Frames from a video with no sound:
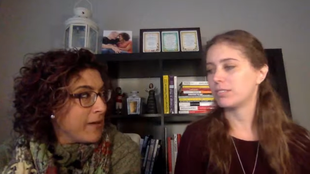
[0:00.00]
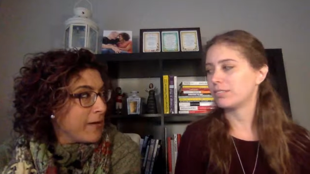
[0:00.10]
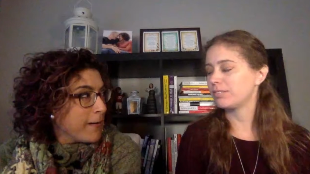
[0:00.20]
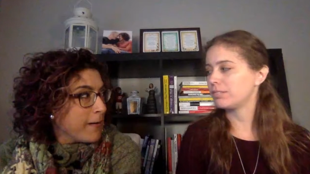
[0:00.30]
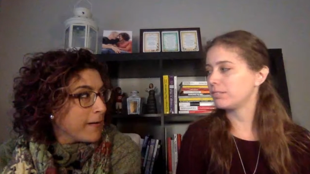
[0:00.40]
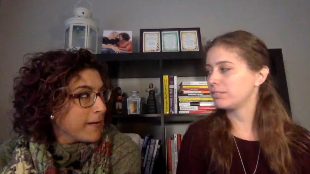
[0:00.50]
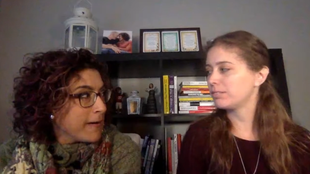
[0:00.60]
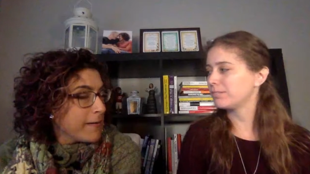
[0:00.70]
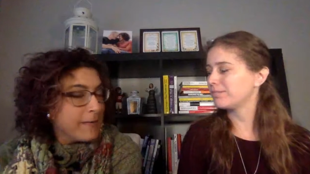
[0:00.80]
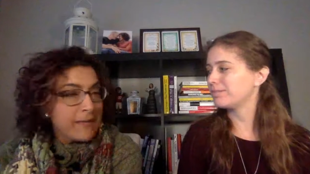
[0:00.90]
Speaker 1: are
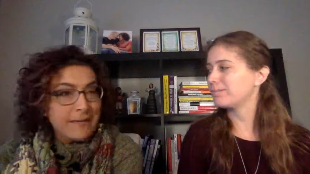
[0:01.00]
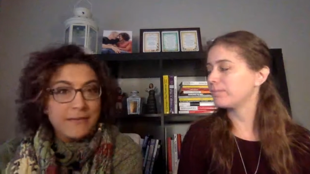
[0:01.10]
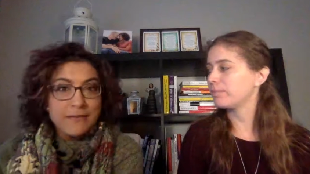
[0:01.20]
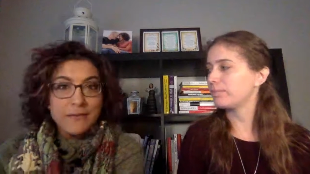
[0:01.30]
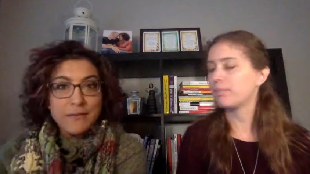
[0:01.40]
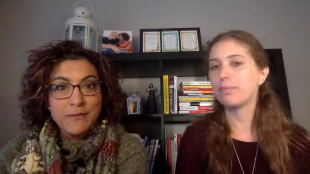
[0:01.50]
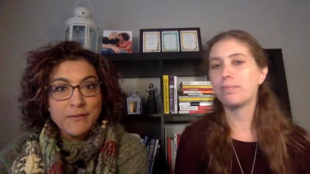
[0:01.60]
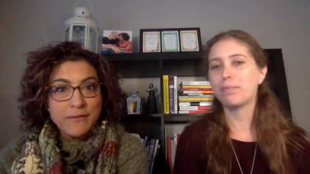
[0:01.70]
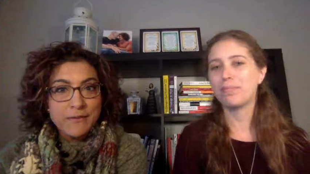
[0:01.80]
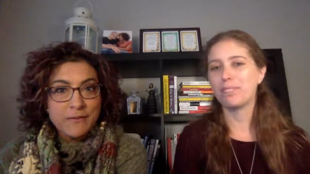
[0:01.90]
coming to
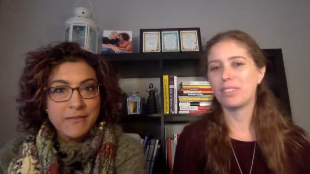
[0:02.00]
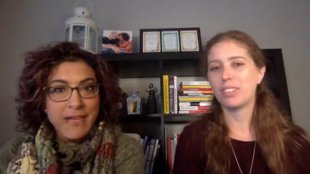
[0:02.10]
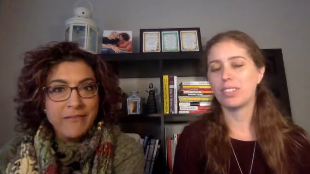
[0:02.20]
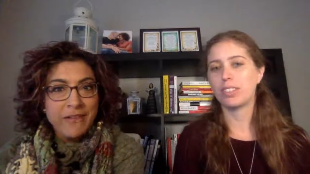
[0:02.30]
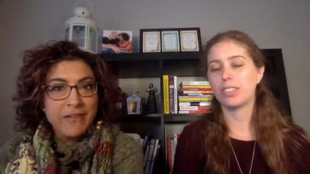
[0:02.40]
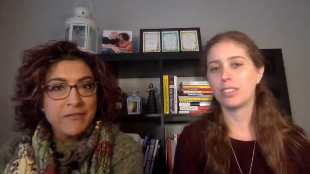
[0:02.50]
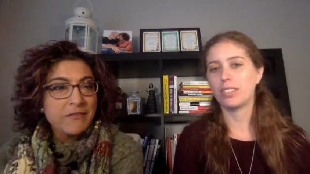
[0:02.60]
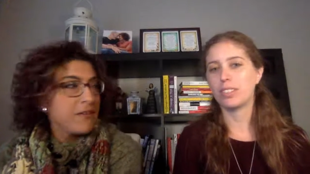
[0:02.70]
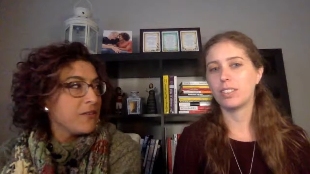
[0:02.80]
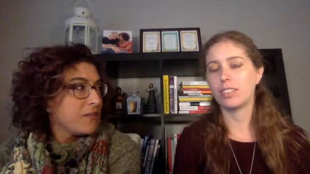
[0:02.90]
you to have a
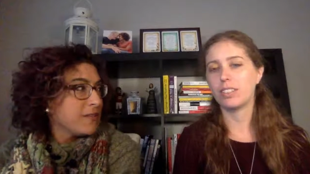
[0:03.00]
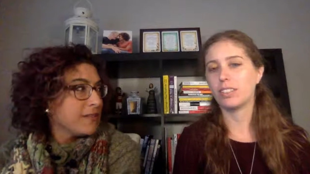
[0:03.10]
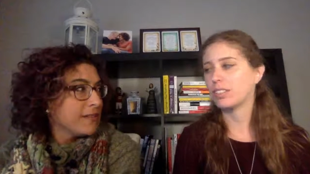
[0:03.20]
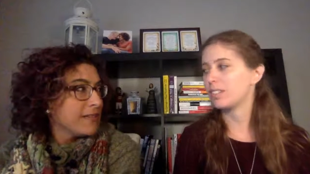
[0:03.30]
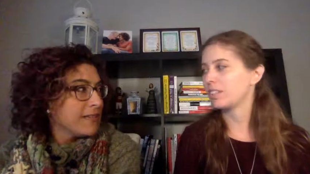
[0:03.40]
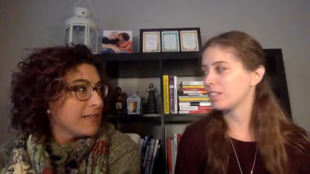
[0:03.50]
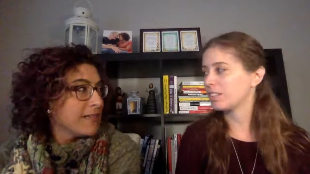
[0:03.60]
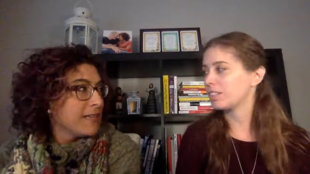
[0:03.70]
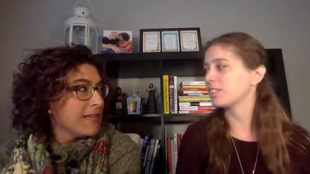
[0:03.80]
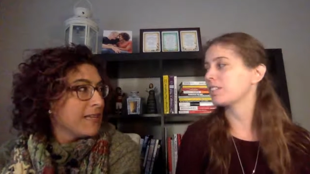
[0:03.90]
conversation
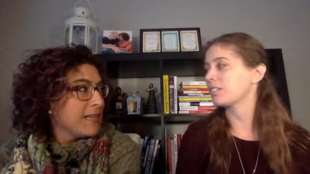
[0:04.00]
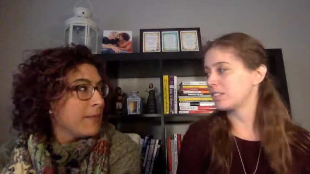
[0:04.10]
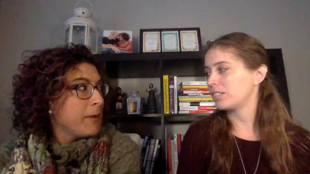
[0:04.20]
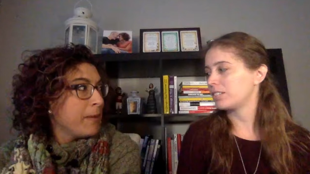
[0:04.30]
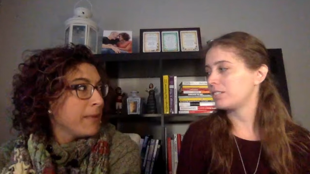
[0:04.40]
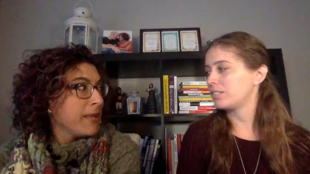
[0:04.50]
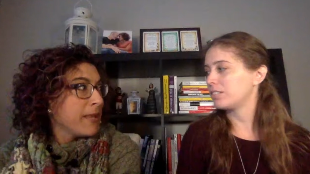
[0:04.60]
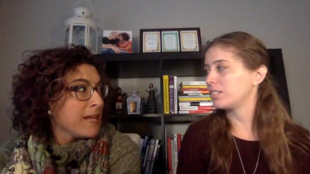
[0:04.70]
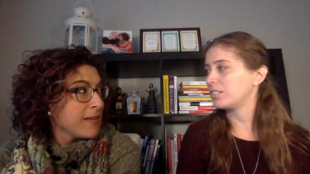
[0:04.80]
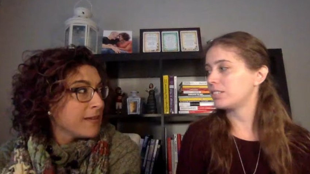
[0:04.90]
about
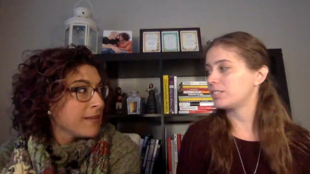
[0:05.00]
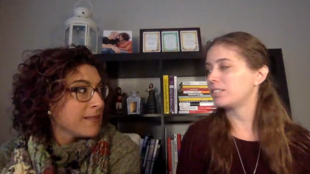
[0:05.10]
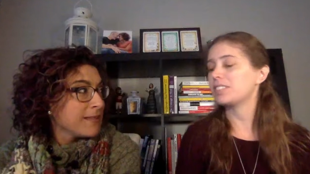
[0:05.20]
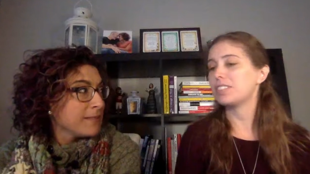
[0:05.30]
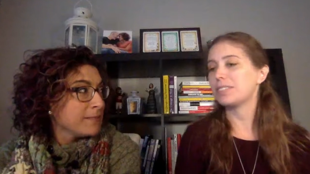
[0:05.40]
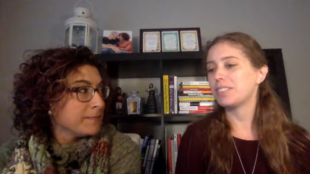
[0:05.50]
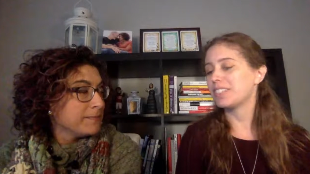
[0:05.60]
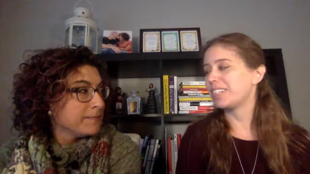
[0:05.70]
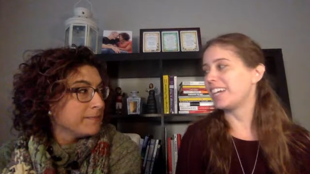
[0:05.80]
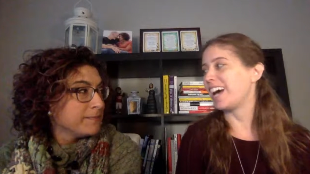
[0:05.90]

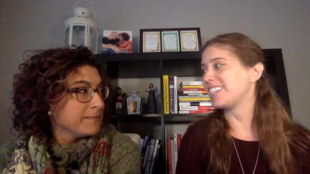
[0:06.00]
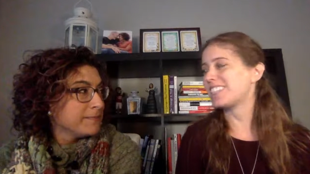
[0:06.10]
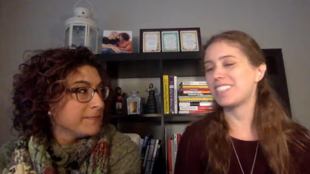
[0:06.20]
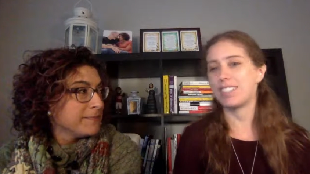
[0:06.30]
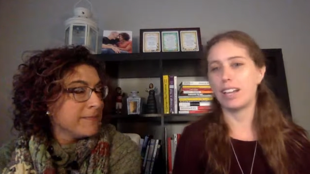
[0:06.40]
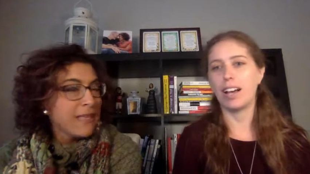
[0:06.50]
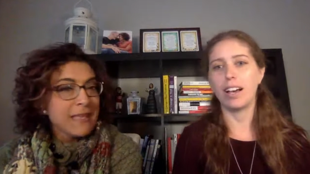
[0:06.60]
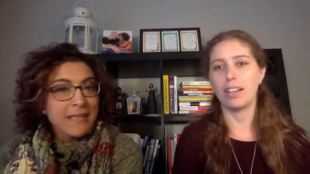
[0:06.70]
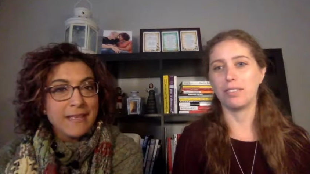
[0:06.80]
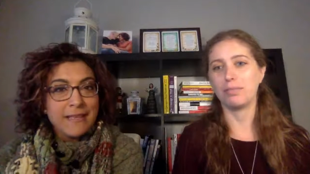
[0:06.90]
millennialism.
Speaker 2: Yes.
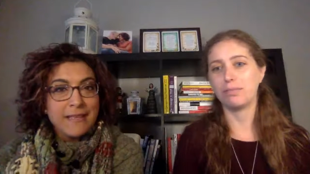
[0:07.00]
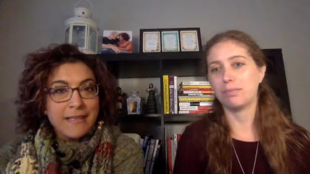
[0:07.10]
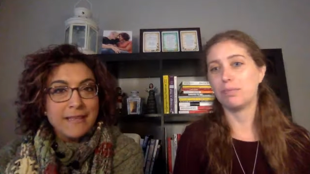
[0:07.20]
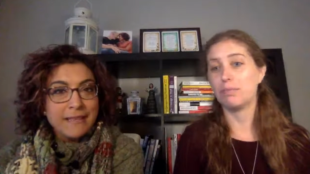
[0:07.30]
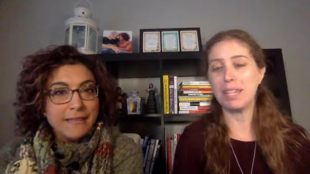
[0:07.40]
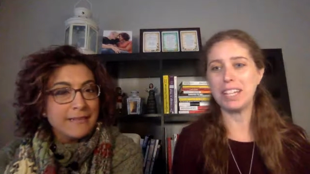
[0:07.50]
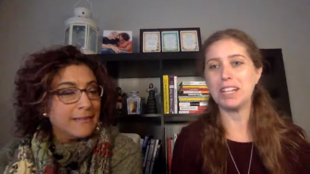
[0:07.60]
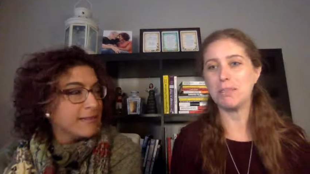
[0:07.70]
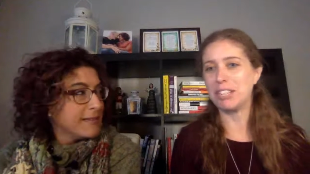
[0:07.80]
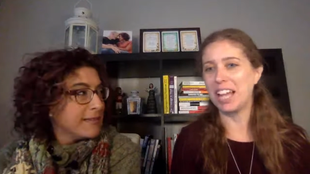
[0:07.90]
Uh,
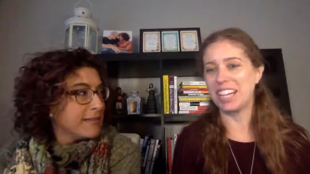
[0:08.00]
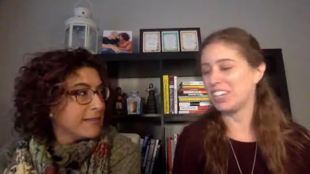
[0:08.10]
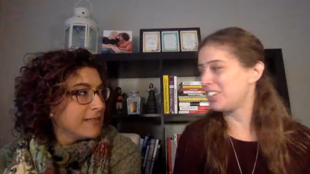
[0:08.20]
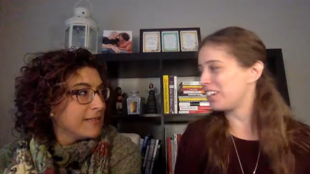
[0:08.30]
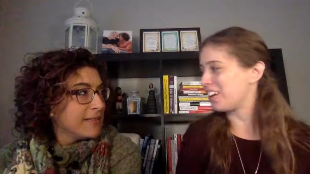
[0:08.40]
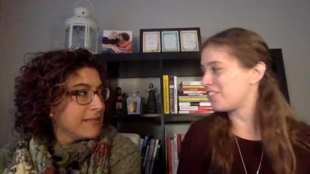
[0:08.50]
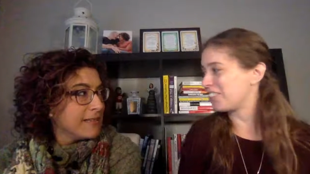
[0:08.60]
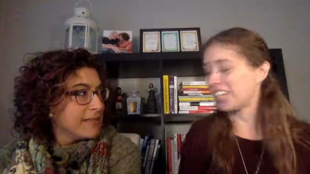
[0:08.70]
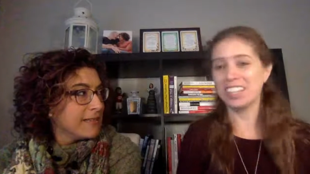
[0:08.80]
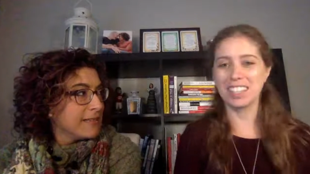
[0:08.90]
being a millennial, I
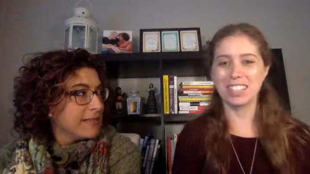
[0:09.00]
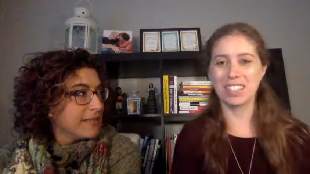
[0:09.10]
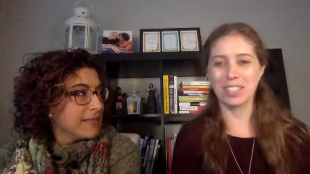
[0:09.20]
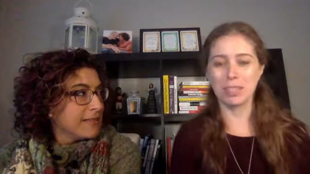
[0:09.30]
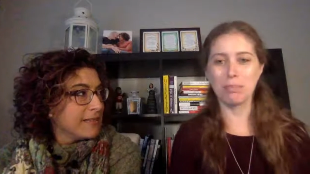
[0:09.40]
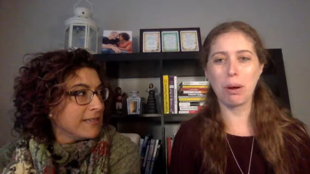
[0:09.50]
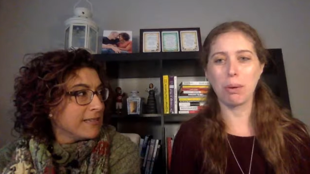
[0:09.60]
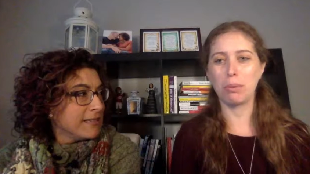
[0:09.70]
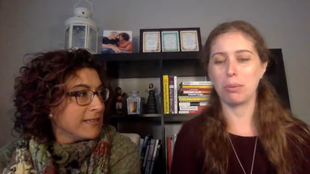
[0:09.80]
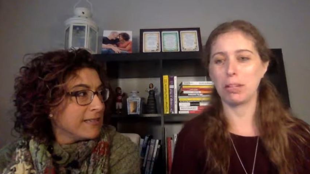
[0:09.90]
feel like this is
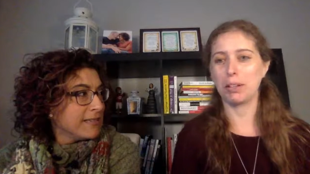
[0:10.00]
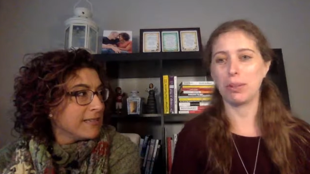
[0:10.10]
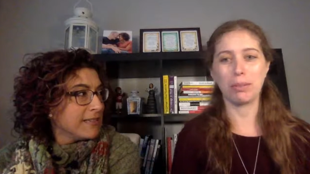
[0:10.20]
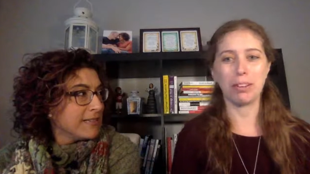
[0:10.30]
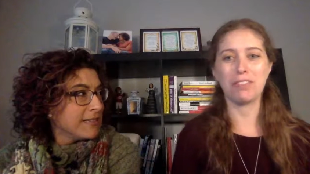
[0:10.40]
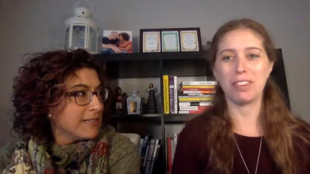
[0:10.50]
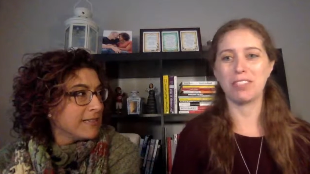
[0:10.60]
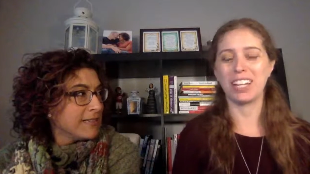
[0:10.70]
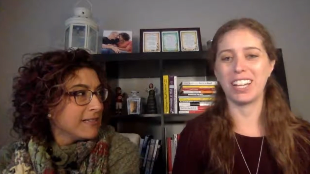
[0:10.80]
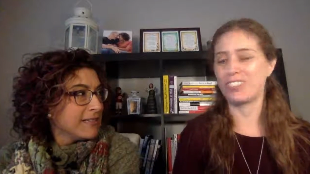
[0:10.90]
probably one of my
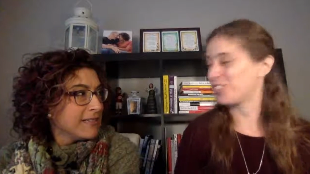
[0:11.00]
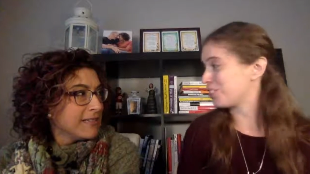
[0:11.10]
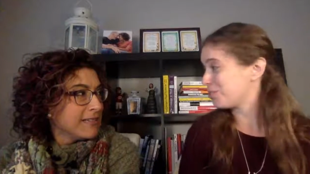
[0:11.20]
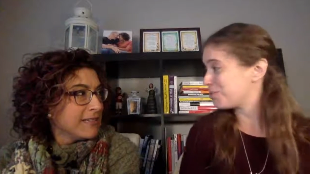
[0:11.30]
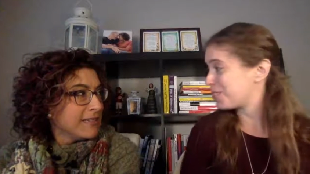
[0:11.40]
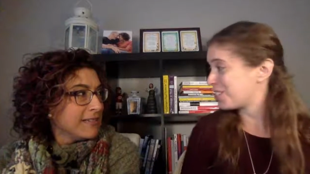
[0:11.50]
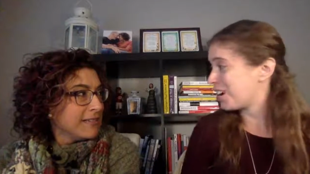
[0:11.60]
favorite age groups to